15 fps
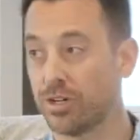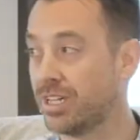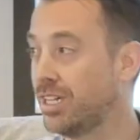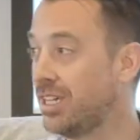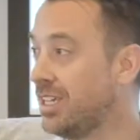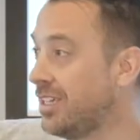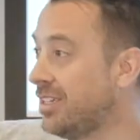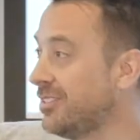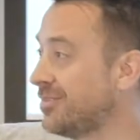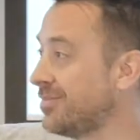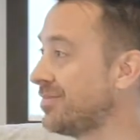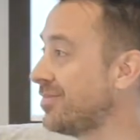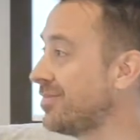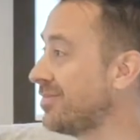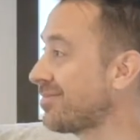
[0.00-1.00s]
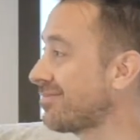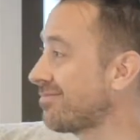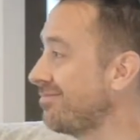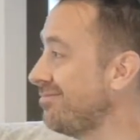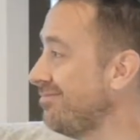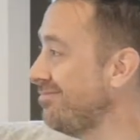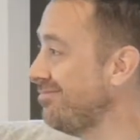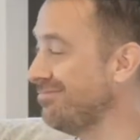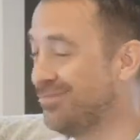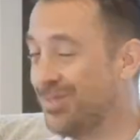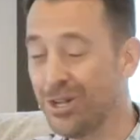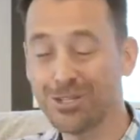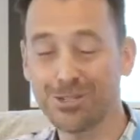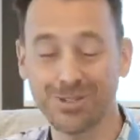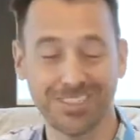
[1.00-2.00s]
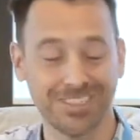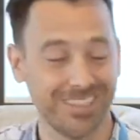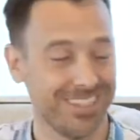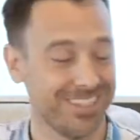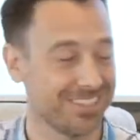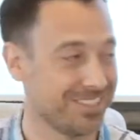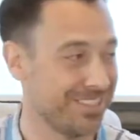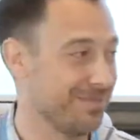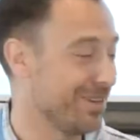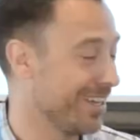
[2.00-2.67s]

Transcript: what key? No tricks here, C